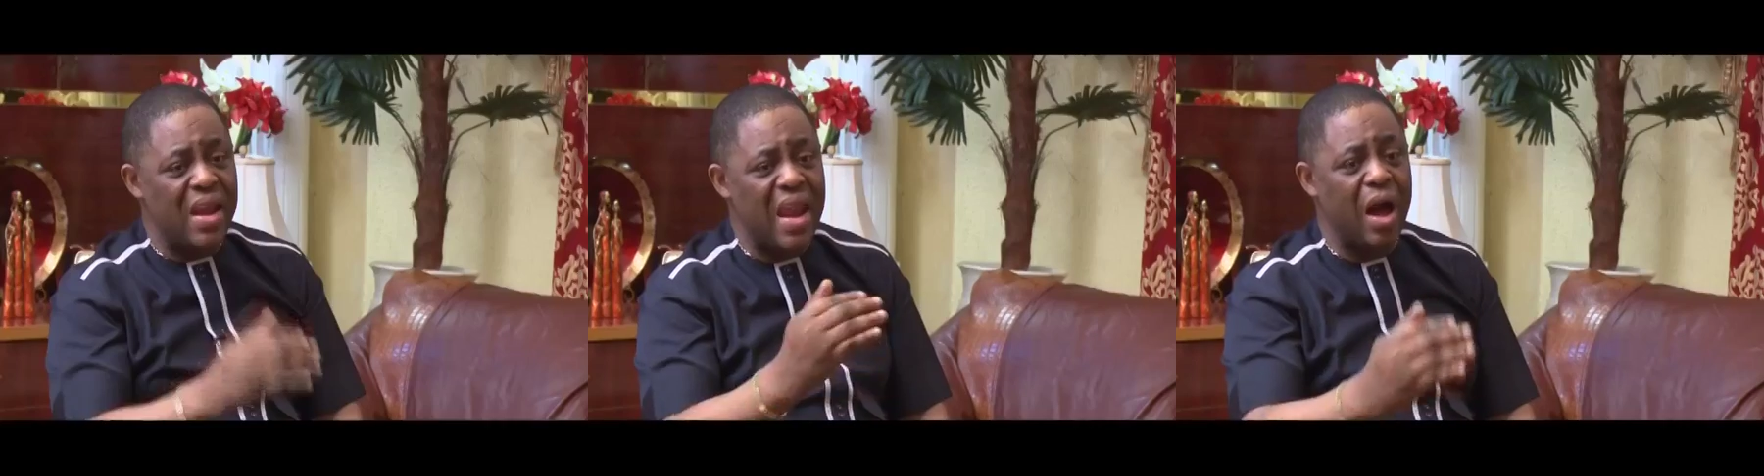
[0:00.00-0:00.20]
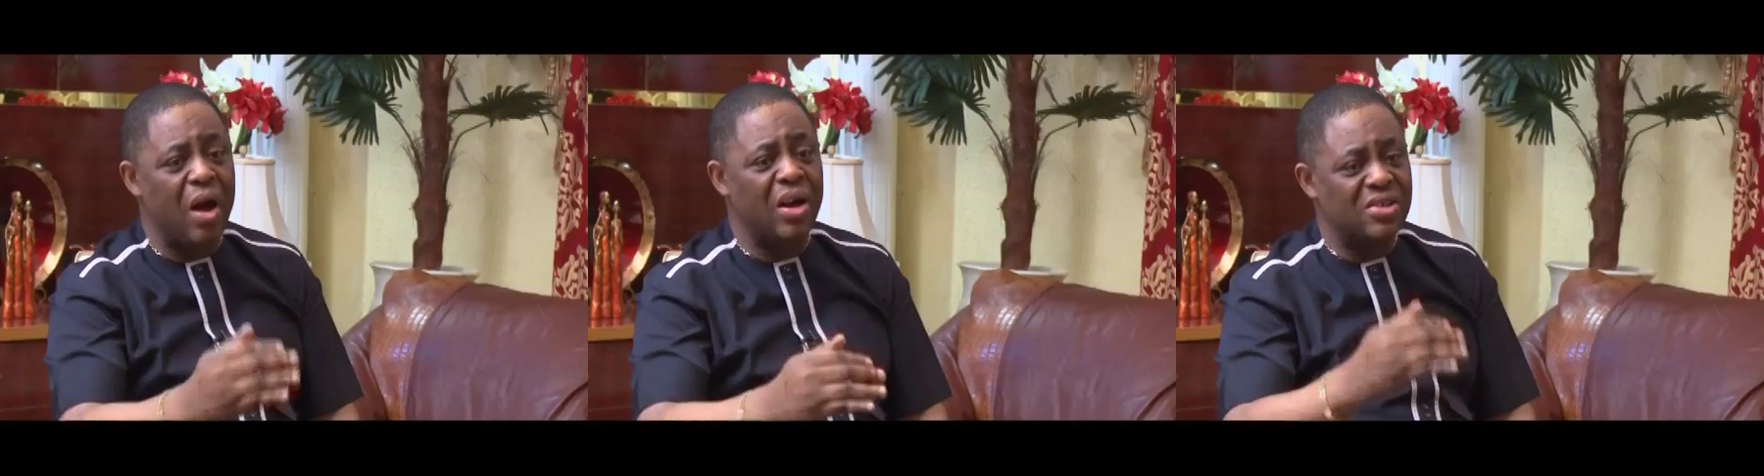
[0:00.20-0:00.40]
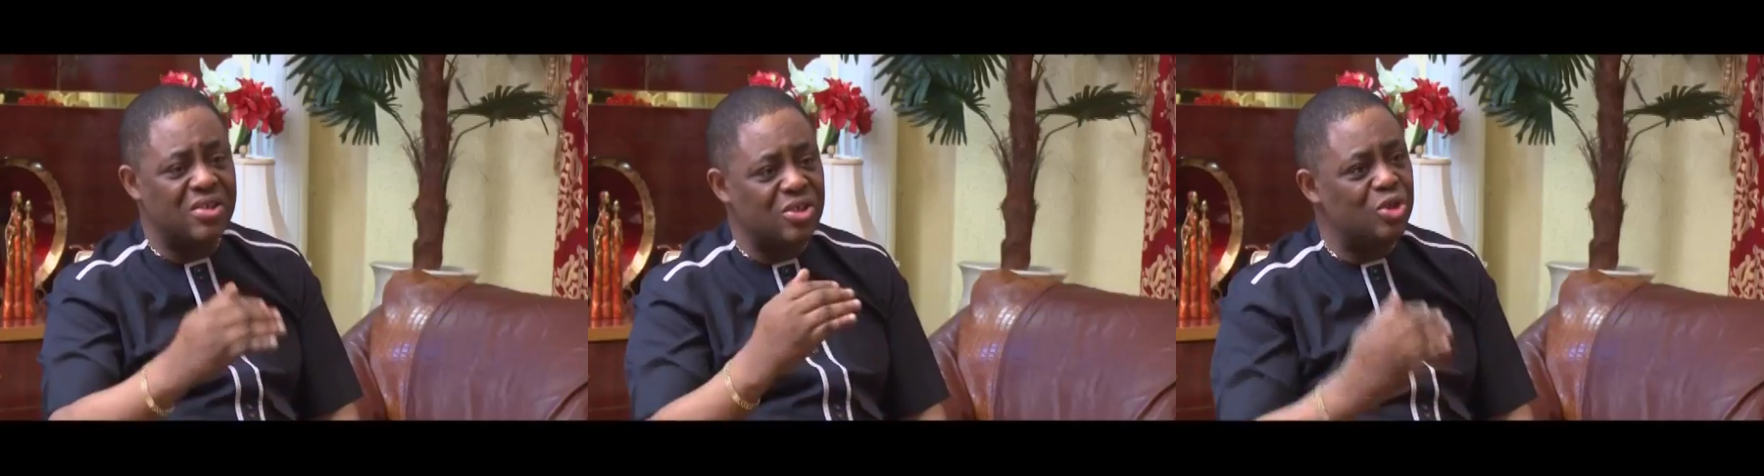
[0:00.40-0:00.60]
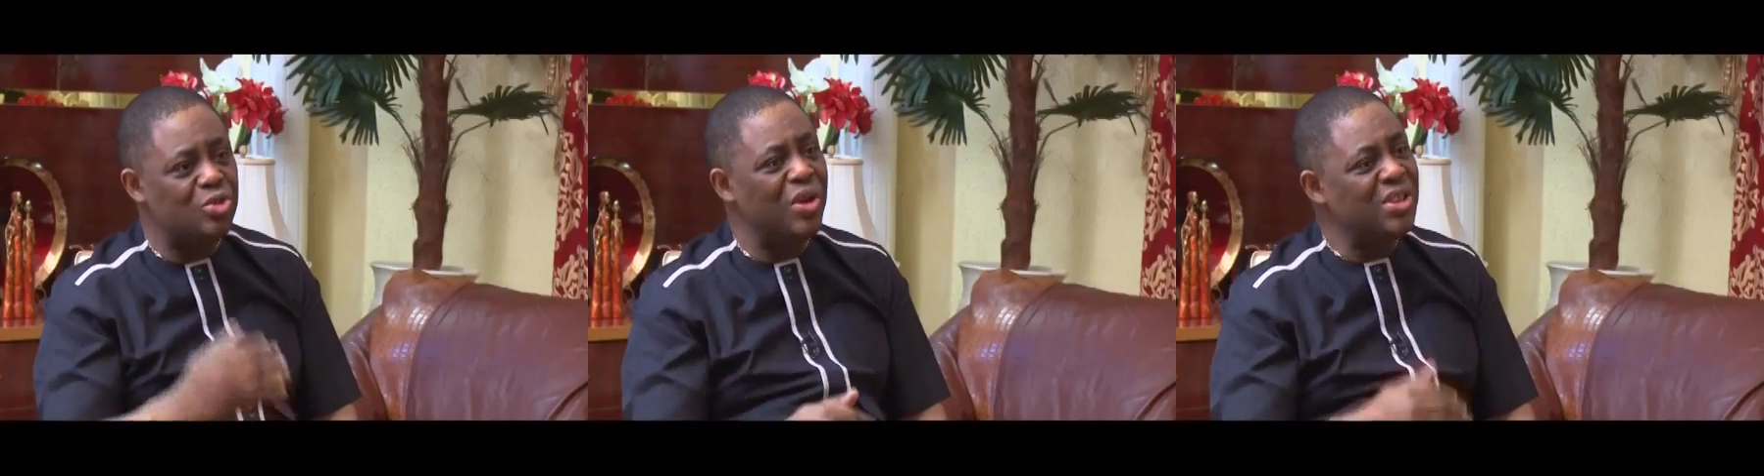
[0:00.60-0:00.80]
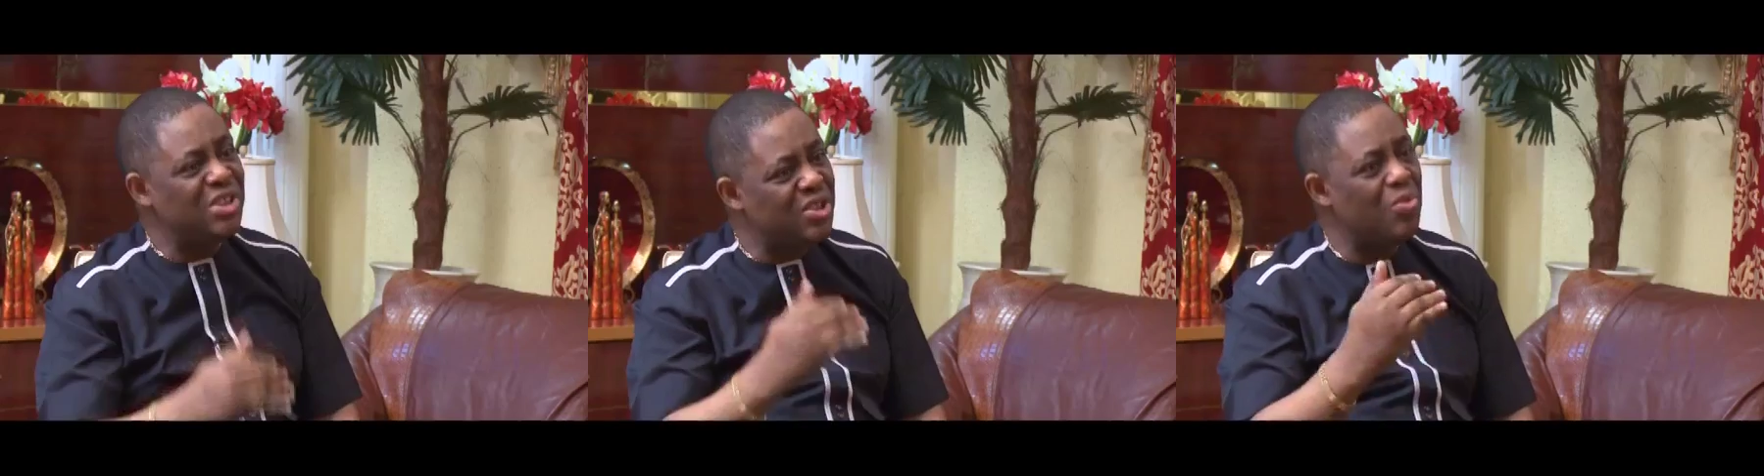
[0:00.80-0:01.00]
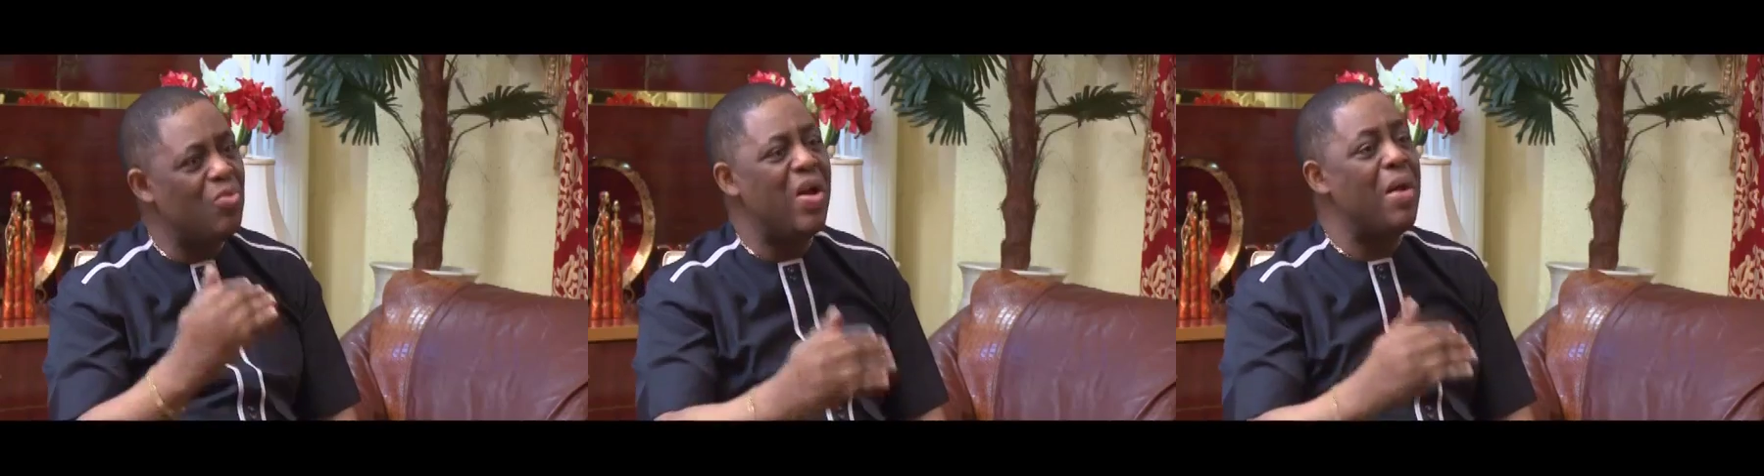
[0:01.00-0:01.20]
Now, a situation